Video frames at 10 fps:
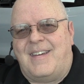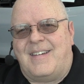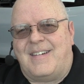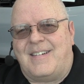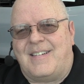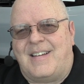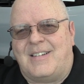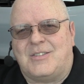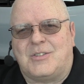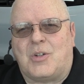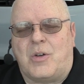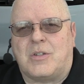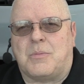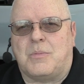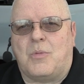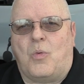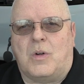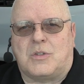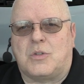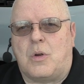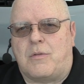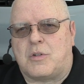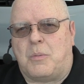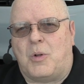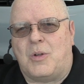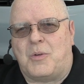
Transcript: and show you what's serviceable